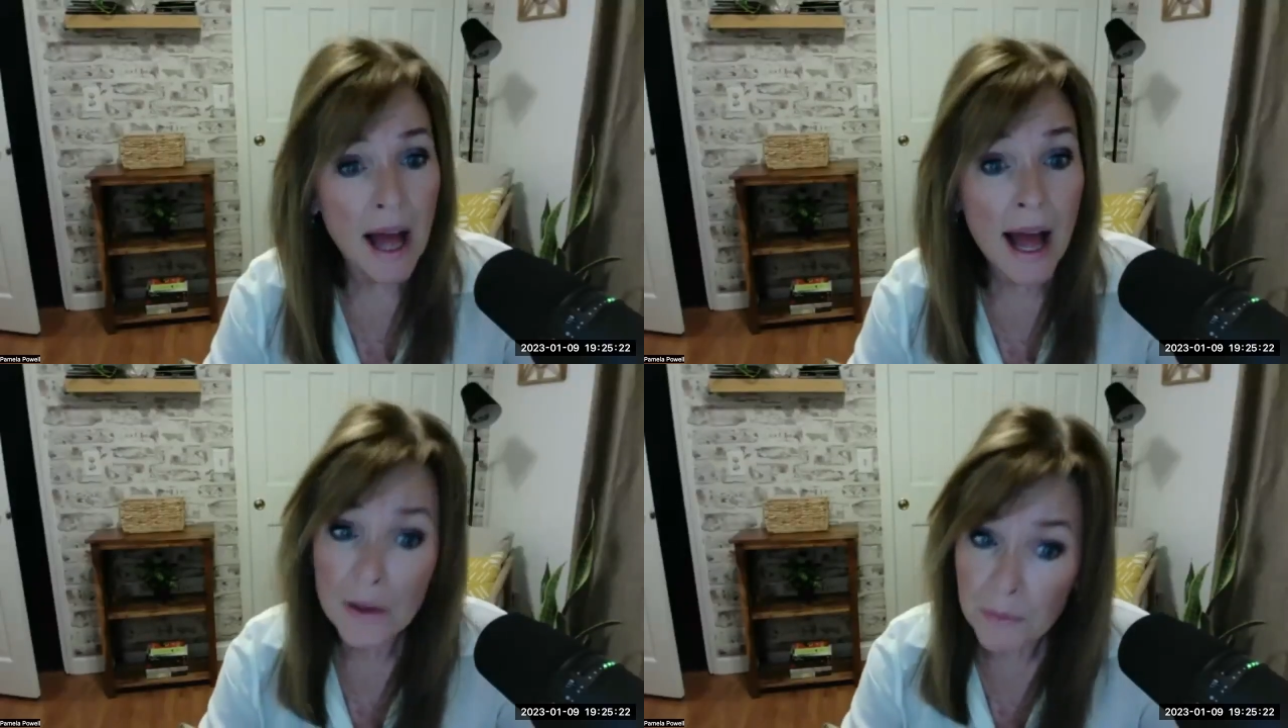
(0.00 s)

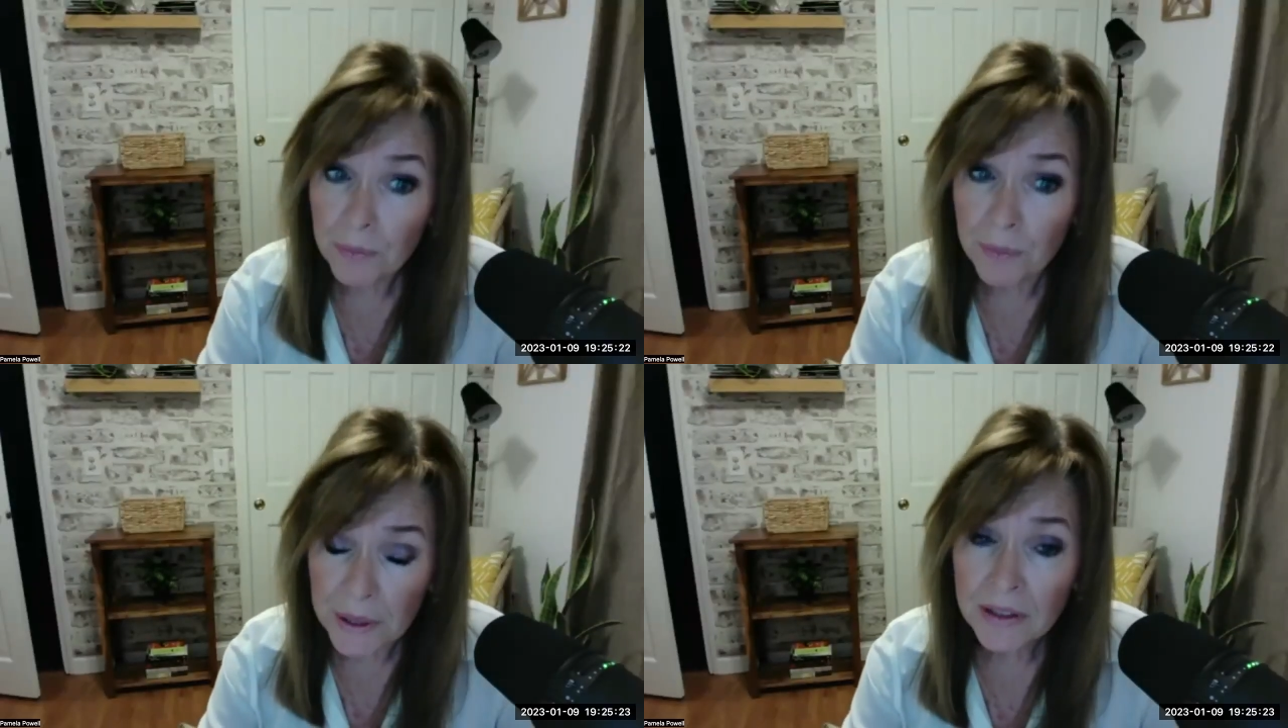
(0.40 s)
I
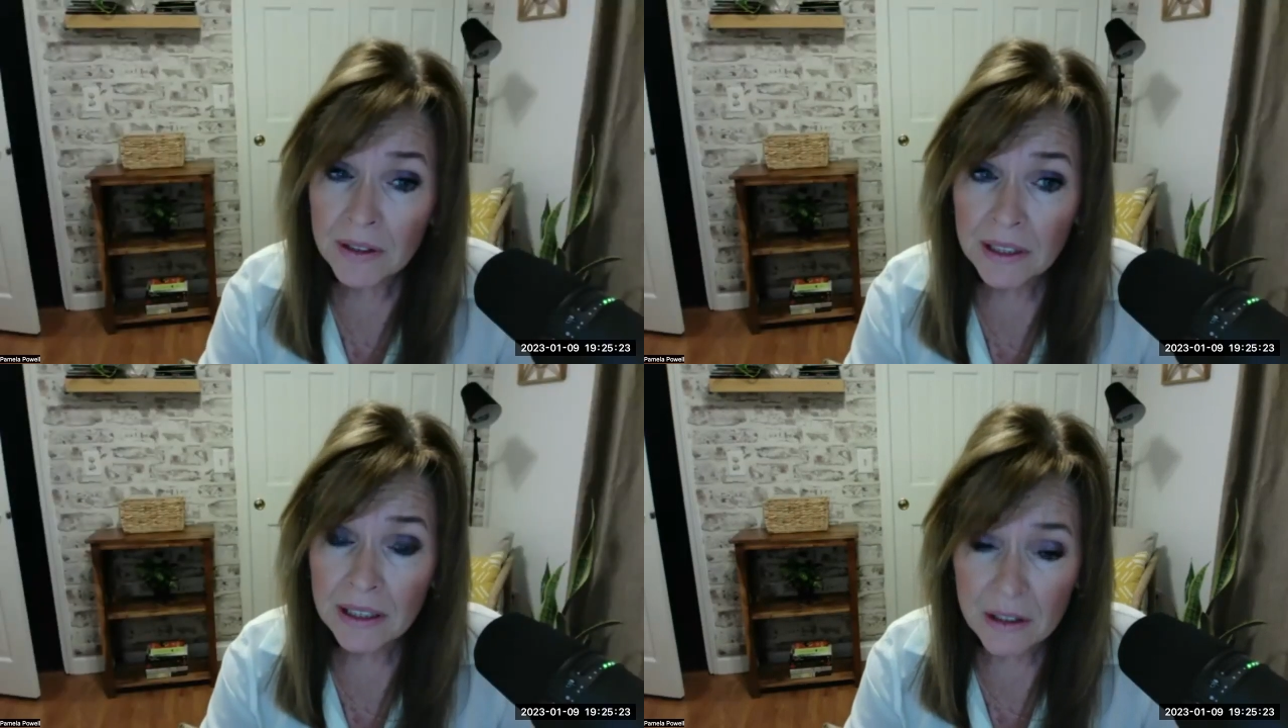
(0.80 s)

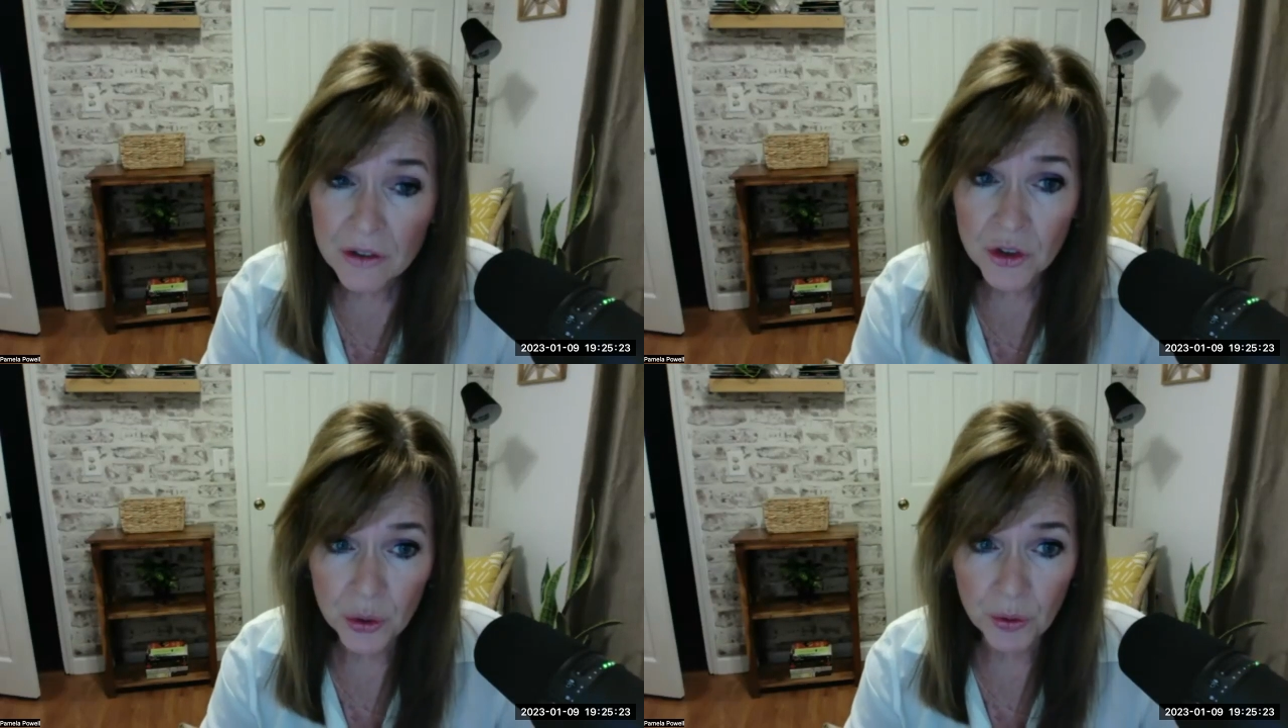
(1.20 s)
really
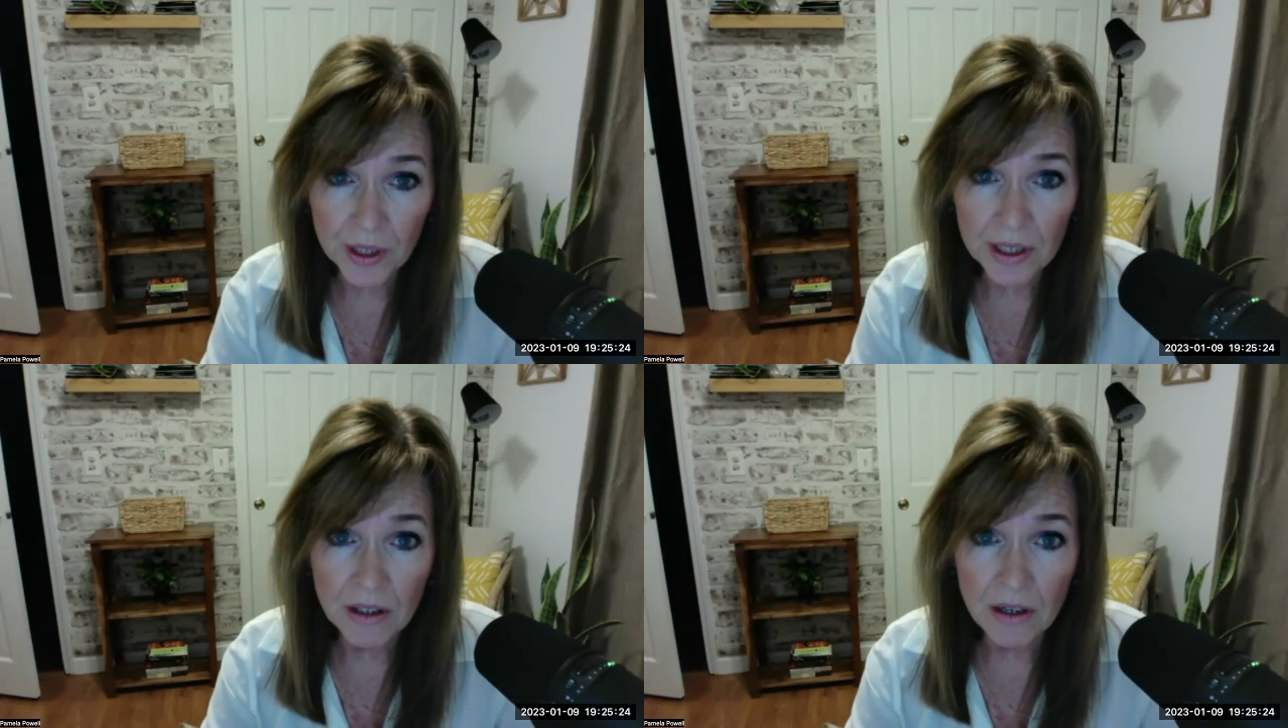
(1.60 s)

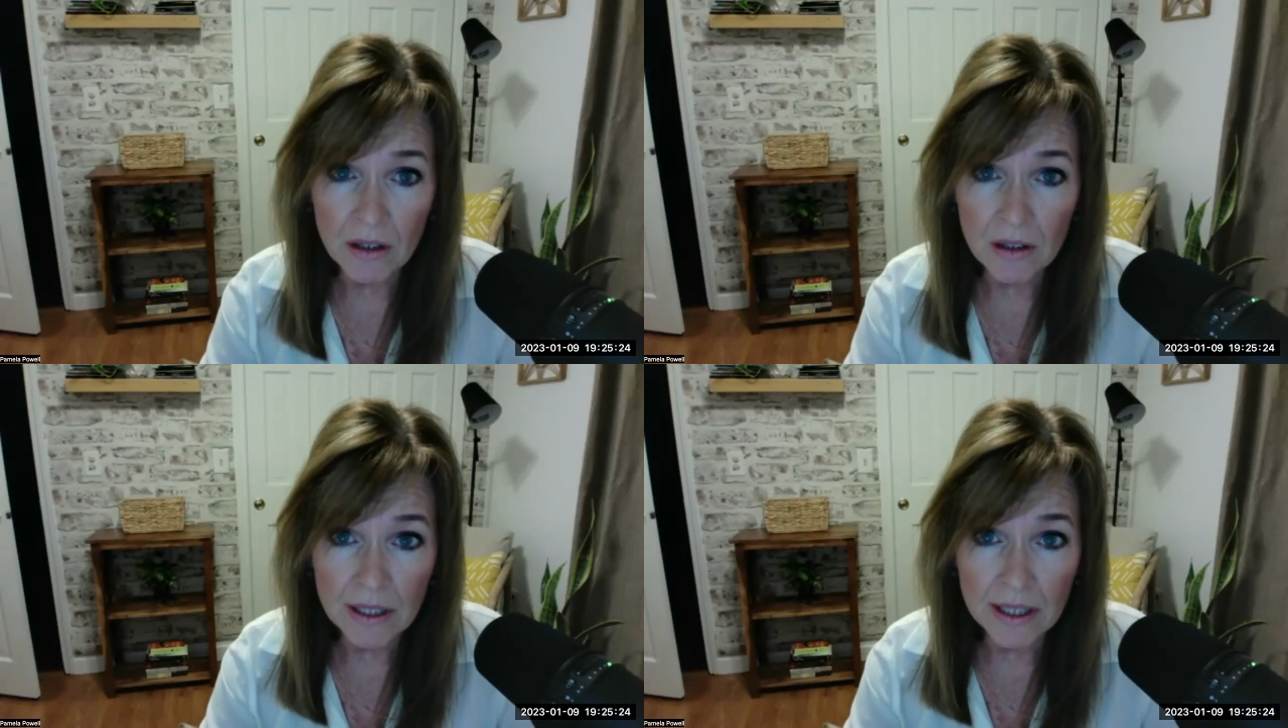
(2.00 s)
enjoyed
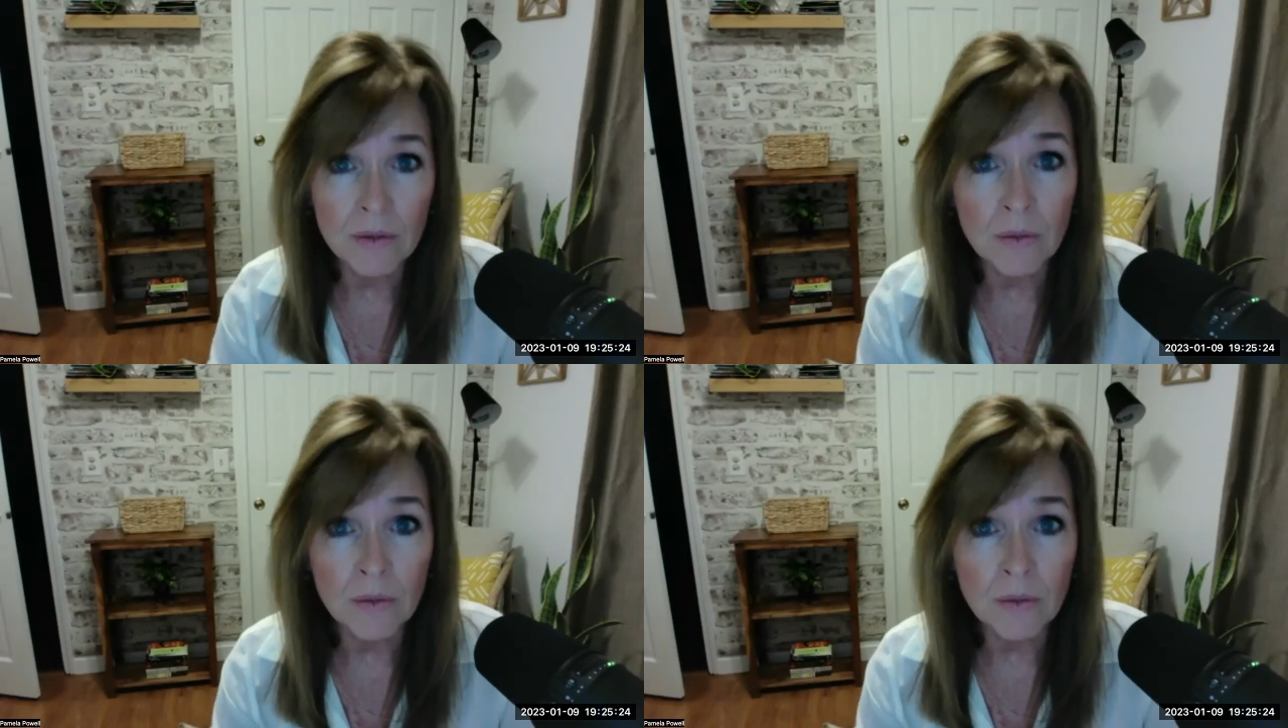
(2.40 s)
it,